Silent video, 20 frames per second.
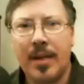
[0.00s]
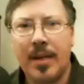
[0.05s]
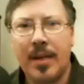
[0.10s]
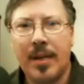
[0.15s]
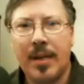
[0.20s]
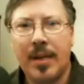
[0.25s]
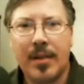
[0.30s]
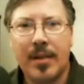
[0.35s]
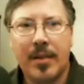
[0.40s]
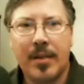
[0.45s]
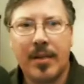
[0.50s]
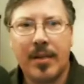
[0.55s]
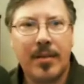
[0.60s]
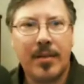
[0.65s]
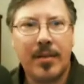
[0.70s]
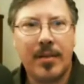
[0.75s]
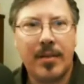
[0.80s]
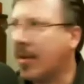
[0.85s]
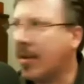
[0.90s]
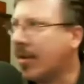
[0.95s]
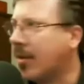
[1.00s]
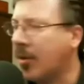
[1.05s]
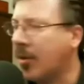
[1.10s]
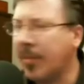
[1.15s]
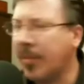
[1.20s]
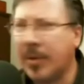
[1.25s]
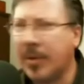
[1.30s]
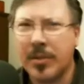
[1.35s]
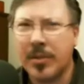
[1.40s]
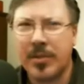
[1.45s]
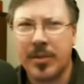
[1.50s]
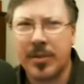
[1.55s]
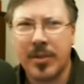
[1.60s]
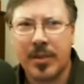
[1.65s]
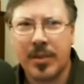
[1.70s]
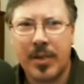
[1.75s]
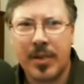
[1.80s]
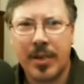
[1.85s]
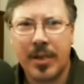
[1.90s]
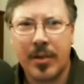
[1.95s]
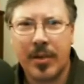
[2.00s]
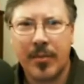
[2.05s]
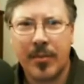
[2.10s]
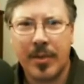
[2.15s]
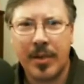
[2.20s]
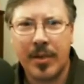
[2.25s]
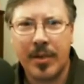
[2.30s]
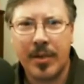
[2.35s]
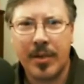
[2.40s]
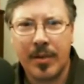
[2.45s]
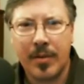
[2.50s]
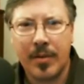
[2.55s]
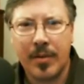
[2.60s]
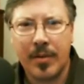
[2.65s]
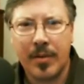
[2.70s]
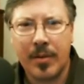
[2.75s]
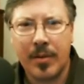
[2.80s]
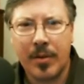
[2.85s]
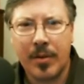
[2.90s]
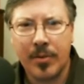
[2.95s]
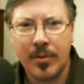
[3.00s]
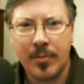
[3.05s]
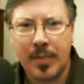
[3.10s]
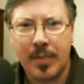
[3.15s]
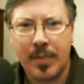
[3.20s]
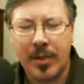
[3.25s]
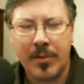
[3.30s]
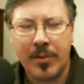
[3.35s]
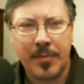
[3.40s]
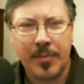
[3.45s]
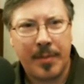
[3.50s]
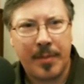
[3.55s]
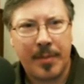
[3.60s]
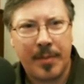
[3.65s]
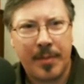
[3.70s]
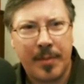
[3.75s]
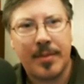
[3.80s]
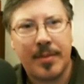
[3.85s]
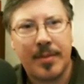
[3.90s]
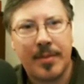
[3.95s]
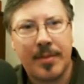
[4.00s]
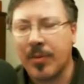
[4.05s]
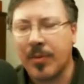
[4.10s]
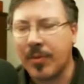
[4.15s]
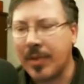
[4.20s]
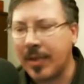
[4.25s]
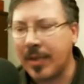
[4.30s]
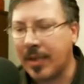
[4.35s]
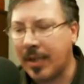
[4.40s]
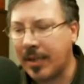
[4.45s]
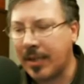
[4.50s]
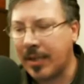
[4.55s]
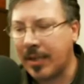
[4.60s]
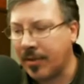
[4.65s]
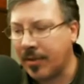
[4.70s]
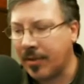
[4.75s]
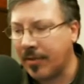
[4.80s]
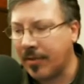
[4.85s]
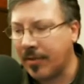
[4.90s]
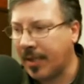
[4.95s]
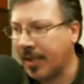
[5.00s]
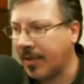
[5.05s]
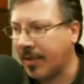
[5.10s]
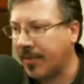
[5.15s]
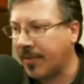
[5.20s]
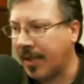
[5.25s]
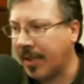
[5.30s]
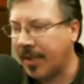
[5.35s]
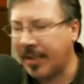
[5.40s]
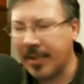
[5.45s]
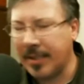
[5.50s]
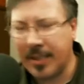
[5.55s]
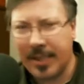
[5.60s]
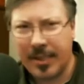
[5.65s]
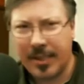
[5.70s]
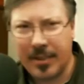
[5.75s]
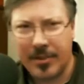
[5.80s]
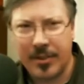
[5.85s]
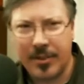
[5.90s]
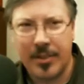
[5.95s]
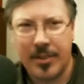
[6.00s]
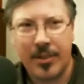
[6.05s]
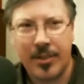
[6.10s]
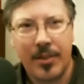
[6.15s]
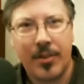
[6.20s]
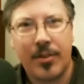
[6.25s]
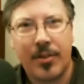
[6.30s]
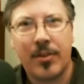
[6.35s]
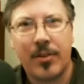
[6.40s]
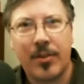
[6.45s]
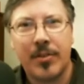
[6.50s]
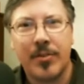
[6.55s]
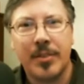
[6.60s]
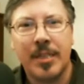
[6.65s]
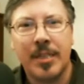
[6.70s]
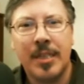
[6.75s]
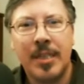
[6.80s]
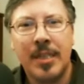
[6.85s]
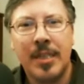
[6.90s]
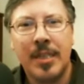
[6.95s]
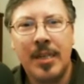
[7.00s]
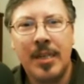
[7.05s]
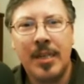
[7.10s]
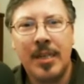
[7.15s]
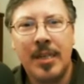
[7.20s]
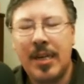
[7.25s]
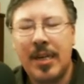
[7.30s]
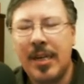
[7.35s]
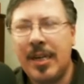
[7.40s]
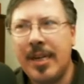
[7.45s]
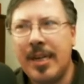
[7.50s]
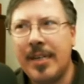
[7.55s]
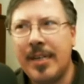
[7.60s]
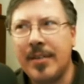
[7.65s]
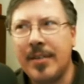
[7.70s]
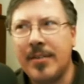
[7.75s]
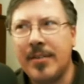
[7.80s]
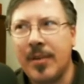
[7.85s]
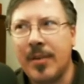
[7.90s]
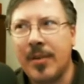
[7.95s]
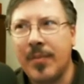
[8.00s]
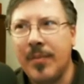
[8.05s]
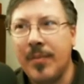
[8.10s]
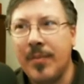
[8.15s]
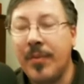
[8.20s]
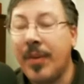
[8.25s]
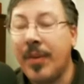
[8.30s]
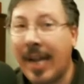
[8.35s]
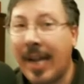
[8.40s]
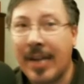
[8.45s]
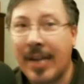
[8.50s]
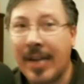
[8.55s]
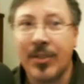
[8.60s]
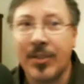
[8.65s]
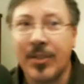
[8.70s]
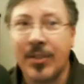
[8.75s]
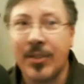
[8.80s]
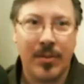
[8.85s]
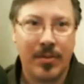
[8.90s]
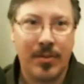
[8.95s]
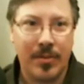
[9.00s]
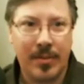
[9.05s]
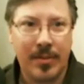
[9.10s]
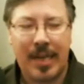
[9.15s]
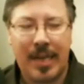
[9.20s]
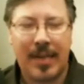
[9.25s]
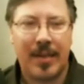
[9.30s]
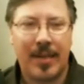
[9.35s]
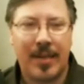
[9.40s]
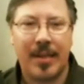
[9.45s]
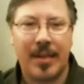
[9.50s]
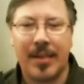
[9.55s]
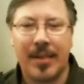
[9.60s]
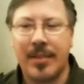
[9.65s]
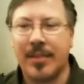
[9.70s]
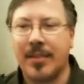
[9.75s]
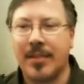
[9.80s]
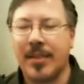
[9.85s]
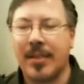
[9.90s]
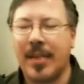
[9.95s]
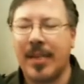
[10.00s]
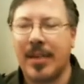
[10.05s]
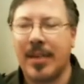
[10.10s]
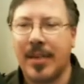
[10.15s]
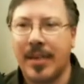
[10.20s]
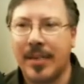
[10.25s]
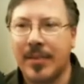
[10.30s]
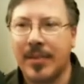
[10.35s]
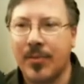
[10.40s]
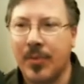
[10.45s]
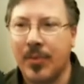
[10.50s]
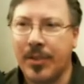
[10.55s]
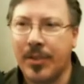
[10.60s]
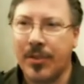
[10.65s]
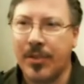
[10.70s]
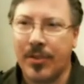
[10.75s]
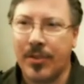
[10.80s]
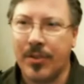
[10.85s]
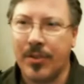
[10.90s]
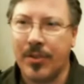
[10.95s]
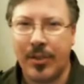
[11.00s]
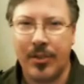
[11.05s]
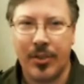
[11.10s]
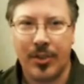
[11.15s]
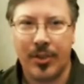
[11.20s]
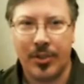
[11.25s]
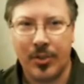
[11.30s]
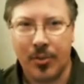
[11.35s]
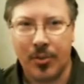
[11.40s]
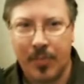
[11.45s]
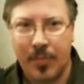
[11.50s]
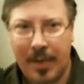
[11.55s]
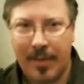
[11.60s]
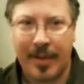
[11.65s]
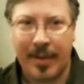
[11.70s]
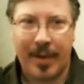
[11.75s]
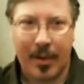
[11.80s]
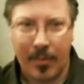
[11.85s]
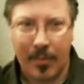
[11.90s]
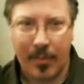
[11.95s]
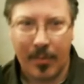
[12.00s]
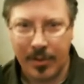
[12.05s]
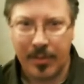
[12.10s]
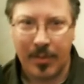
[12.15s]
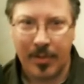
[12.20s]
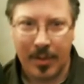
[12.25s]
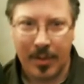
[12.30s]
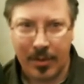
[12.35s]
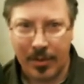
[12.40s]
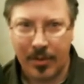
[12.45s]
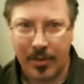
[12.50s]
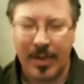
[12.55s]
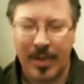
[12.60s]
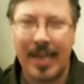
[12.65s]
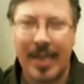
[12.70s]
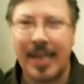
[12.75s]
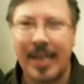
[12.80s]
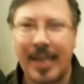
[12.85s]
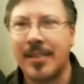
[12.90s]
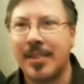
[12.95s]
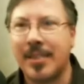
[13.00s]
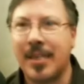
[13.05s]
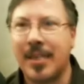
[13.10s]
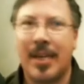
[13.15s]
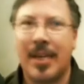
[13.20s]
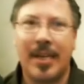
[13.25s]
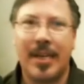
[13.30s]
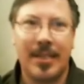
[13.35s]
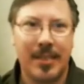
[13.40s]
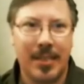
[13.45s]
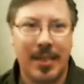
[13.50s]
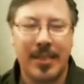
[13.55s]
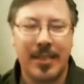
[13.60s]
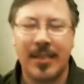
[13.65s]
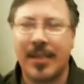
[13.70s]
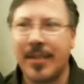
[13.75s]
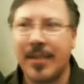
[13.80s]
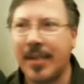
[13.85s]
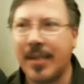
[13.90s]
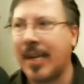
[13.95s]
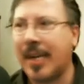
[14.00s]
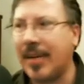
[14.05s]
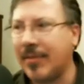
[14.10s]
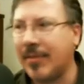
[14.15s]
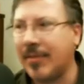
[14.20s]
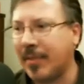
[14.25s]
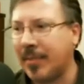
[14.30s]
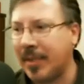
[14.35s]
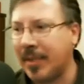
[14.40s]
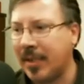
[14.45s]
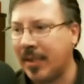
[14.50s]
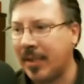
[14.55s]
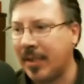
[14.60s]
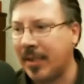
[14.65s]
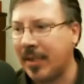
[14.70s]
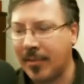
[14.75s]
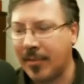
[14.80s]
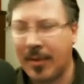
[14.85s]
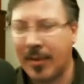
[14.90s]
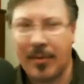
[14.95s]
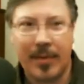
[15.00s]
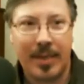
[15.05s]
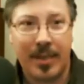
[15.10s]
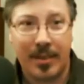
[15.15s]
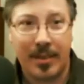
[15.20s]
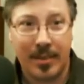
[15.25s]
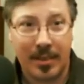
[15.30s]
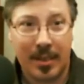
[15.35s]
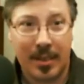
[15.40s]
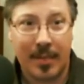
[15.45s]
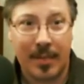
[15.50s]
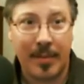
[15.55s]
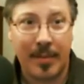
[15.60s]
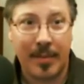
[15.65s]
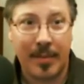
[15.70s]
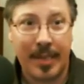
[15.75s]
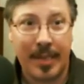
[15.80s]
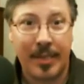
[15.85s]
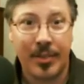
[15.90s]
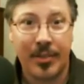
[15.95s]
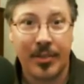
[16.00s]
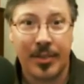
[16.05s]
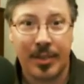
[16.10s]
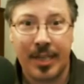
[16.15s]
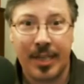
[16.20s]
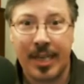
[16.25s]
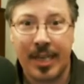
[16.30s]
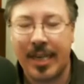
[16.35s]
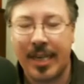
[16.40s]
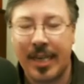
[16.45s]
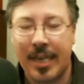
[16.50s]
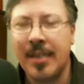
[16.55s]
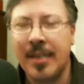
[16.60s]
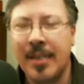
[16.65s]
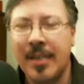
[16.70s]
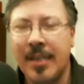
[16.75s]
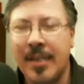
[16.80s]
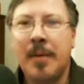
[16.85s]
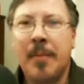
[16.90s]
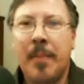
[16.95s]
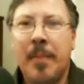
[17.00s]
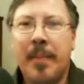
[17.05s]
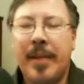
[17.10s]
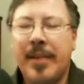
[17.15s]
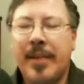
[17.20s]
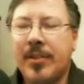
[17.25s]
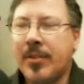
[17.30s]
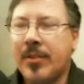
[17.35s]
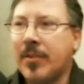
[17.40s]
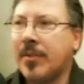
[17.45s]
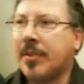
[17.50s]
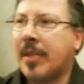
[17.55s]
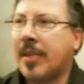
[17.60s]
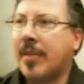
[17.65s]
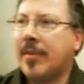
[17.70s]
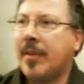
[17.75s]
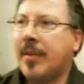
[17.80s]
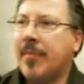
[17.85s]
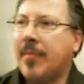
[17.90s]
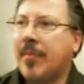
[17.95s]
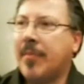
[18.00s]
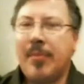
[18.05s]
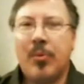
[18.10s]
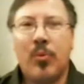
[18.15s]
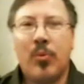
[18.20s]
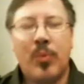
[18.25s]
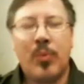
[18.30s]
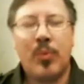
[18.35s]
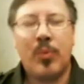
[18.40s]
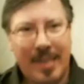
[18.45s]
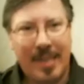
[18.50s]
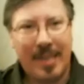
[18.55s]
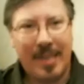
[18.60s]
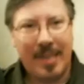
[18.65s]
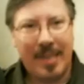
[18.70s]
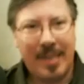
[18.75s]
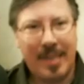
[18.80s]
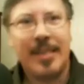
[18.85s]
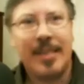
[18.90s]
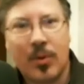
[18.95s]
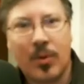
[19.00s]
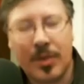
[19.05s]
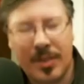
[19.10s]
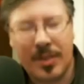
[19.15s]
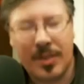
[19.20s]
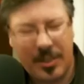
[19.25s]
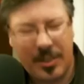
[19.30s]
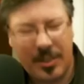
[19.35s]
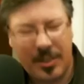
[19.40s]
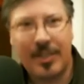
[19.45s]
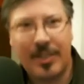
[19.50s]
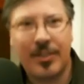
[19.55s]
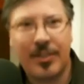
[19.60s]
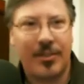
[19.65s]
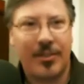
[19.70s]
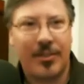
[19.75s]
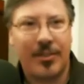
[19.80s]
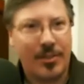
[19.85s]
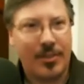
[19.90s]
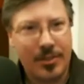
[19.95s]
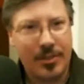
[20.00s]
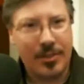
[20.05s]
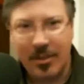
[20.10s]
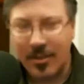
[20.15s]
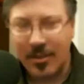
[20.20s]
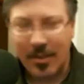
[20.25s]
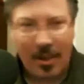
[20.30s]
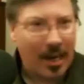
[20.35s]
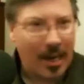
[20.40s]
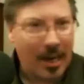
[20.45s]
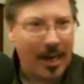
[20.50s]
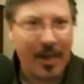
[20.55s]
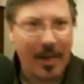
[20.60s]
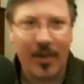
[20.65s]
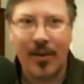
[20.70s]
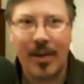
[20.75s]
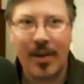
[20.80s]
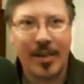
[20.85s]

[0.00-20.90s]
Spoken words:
gotta go because of the clock here, but you know what also bothers me about this, Maureen, and I should, if I can find these again, I'll send you the articles. In some national data links, which are not just Obamacare, but some other NSA sites, I think I have something on this on my reading assignment page today. It turns out that people within these organizations, IRS,